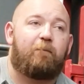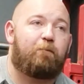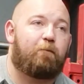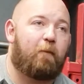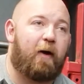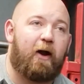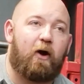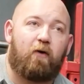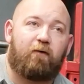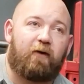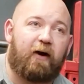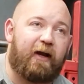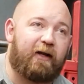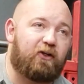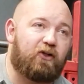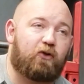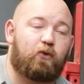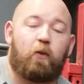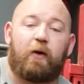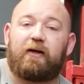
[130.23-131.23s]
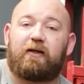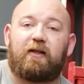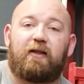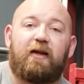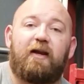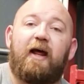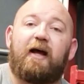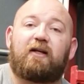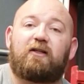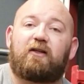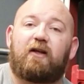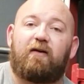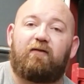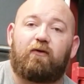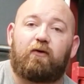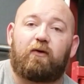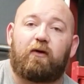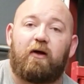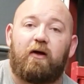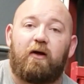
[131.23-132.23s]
my overhead just went to the next level.